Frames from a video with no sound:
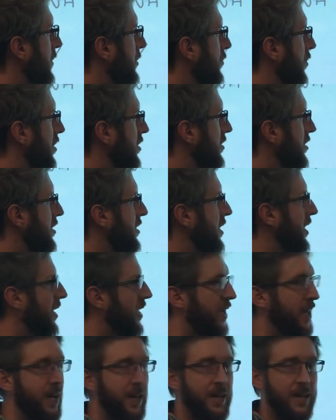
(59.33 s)
where the
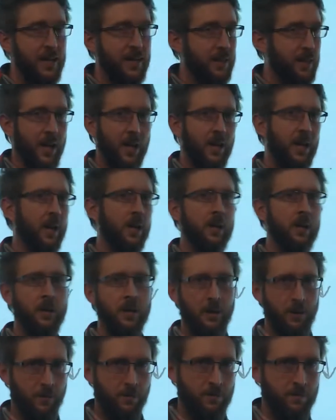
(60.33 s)
DNA cannot go.